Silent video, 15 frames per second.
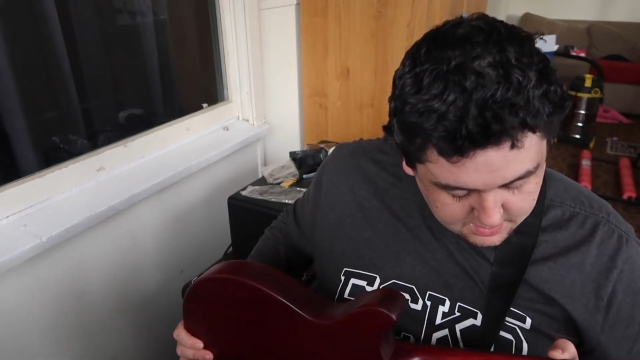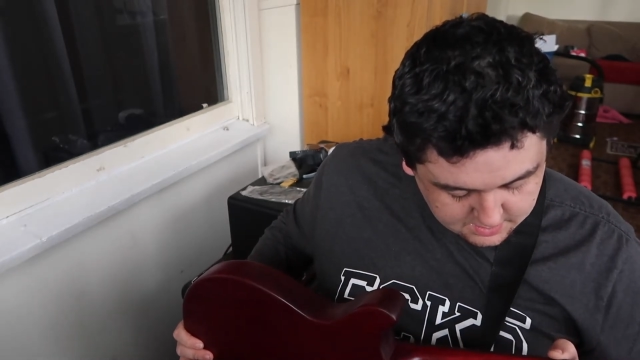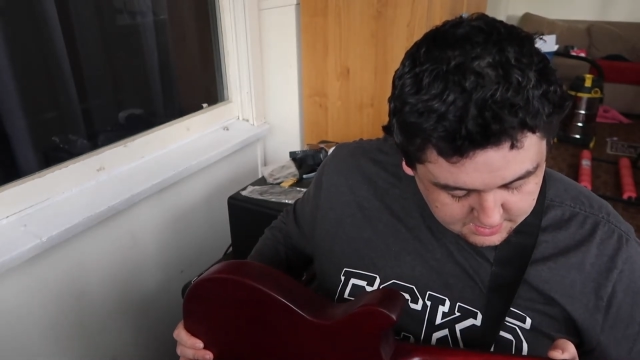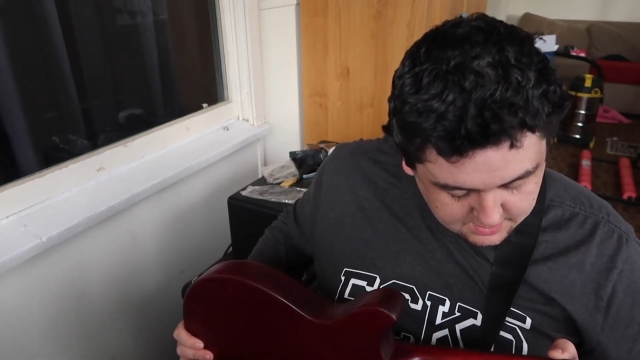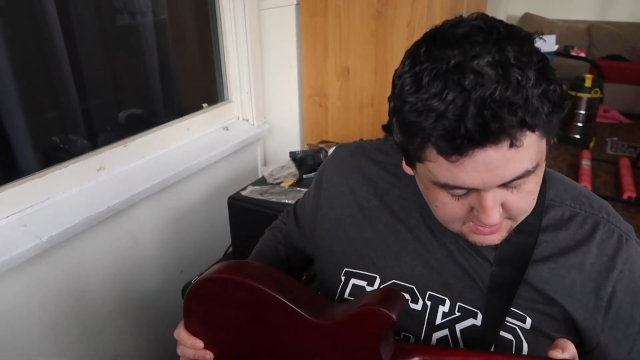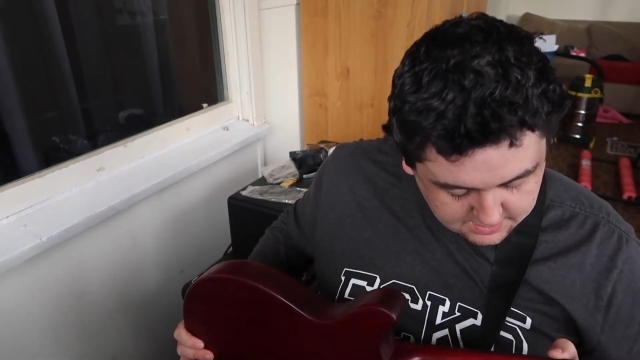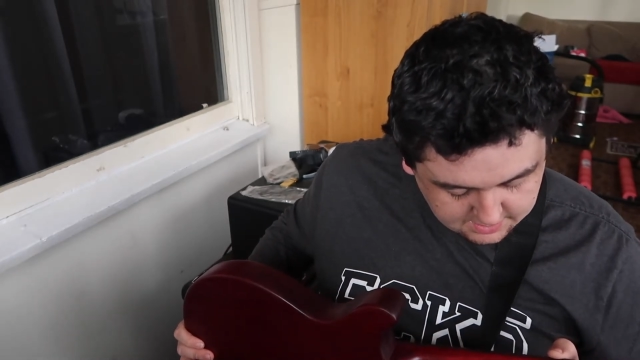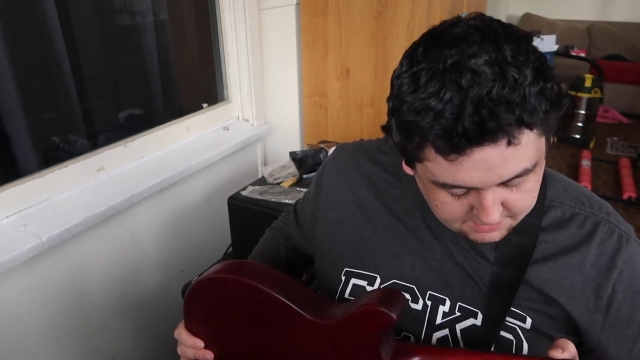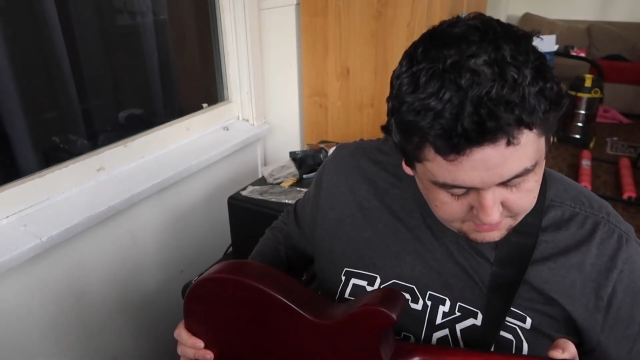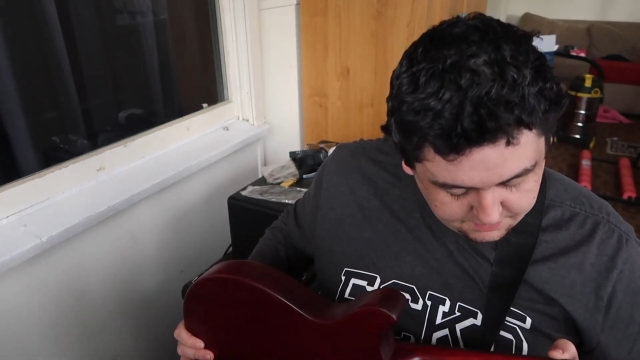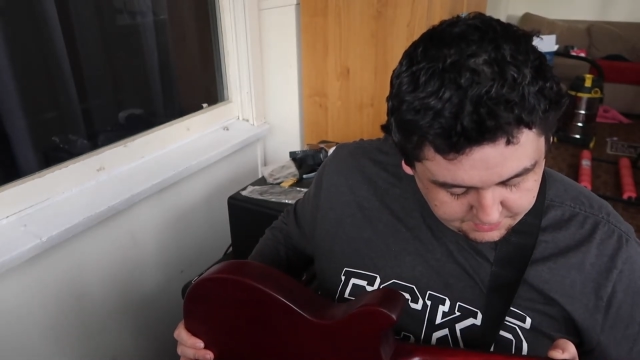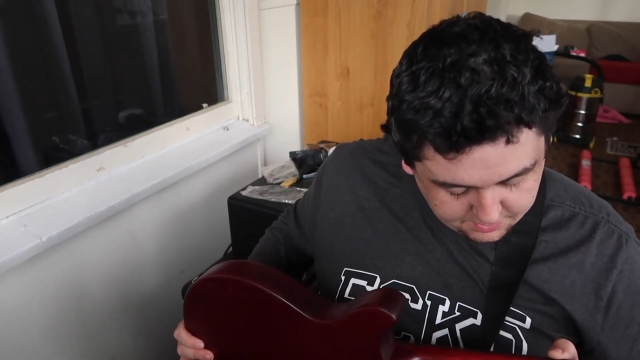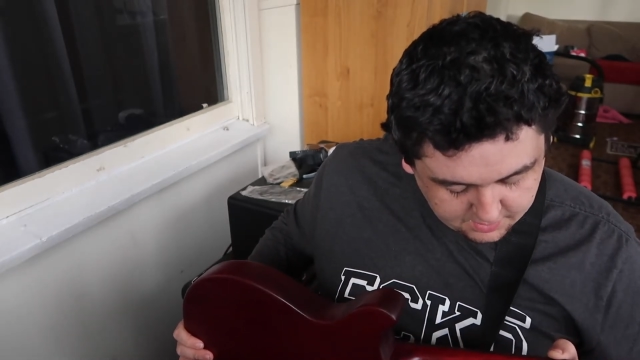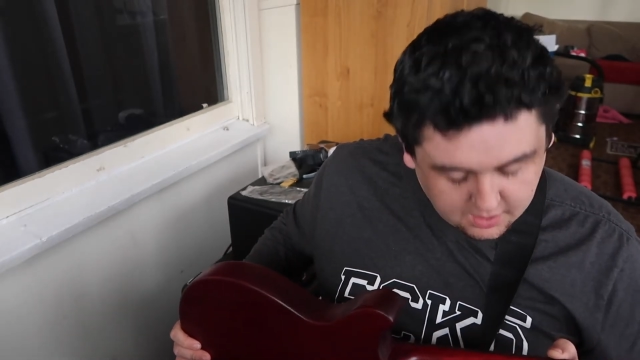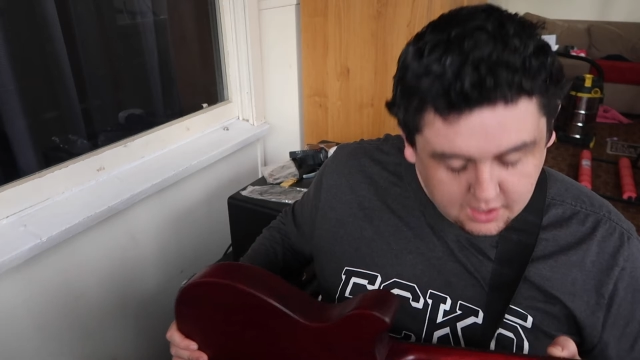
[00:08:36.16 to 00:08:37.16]
Yeah,
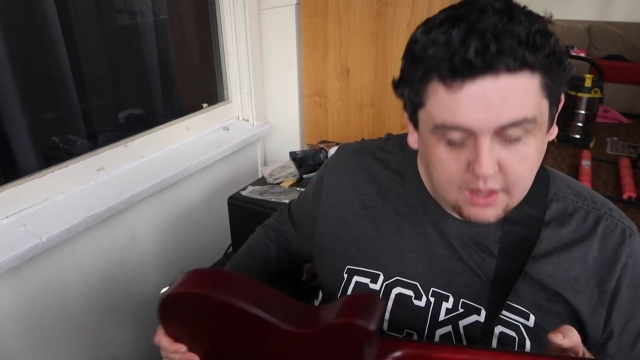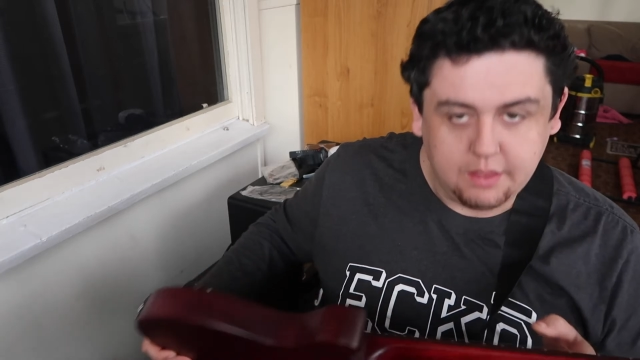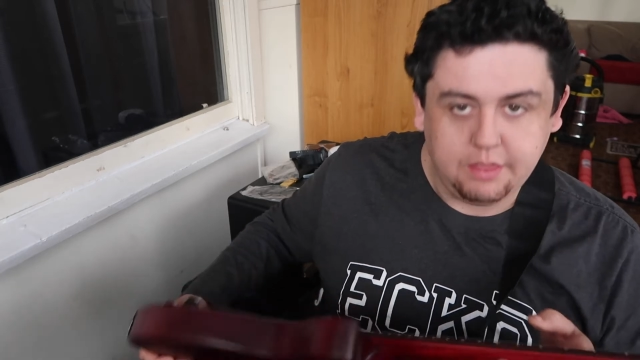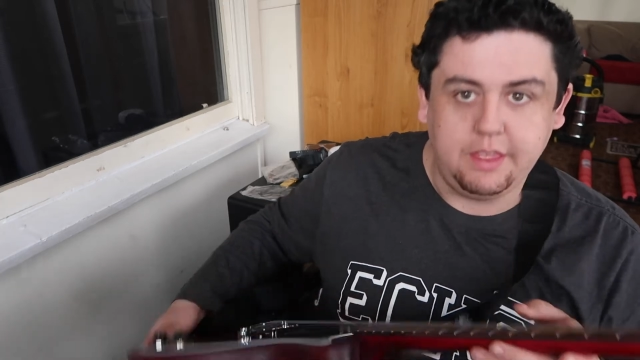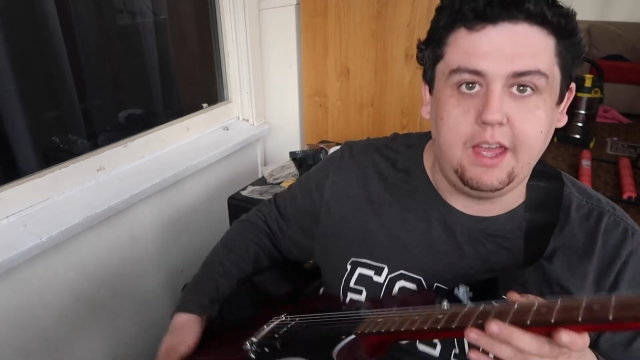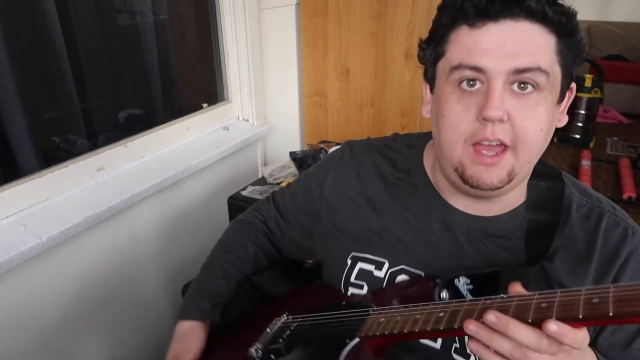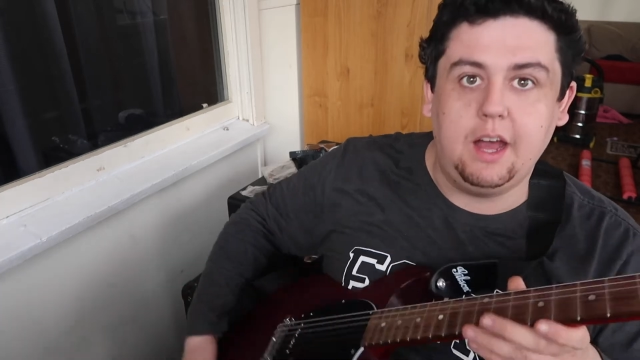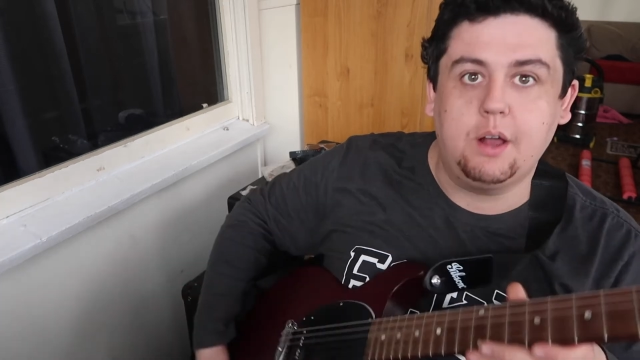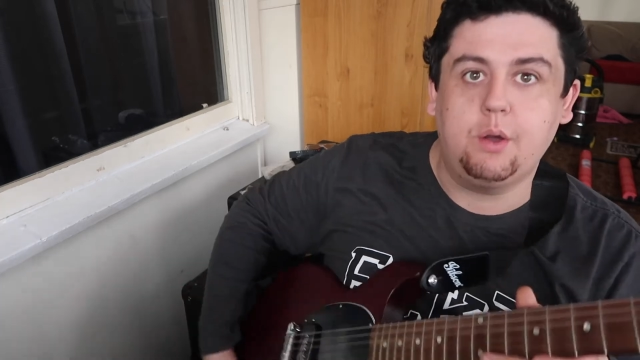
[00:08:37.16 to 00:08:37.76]
they are